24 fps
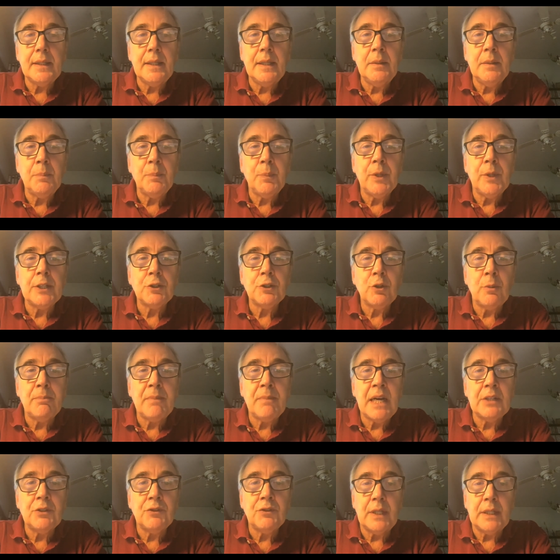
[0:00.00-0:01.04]
in Puerto
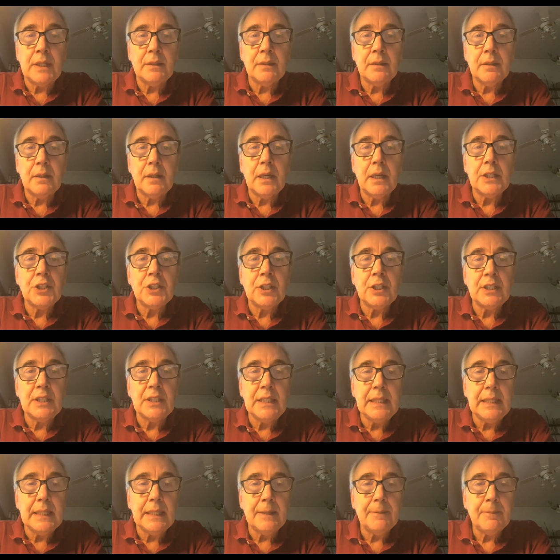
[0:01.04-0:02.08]
Madryn,
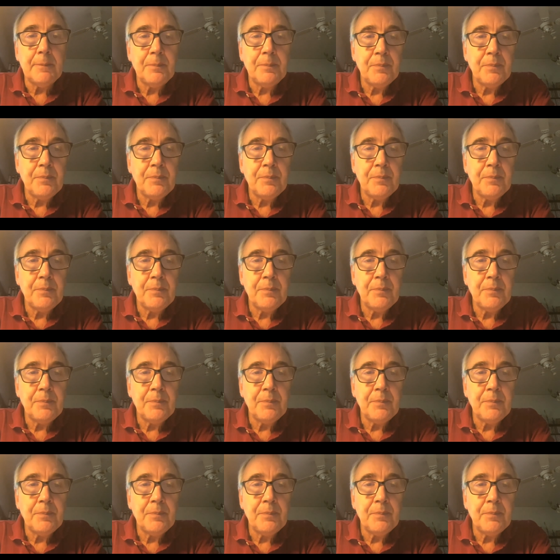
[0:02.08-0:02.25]
Argentina.